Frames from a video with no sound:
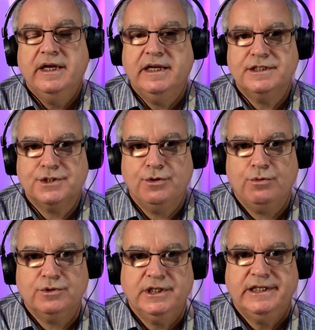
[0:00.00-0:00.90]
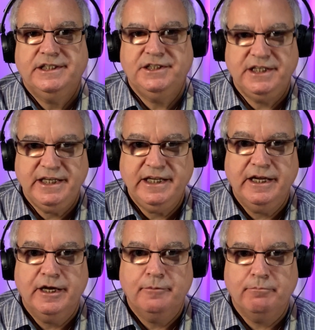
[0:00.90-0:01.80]
is called D
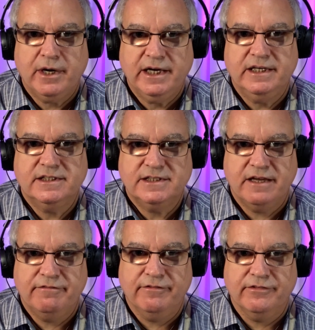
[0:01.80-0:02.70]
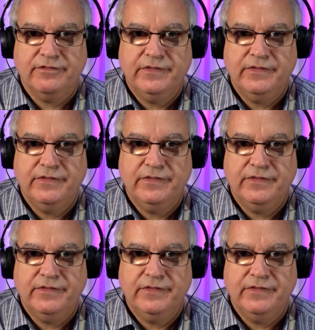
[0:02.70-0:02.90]
minor 7th.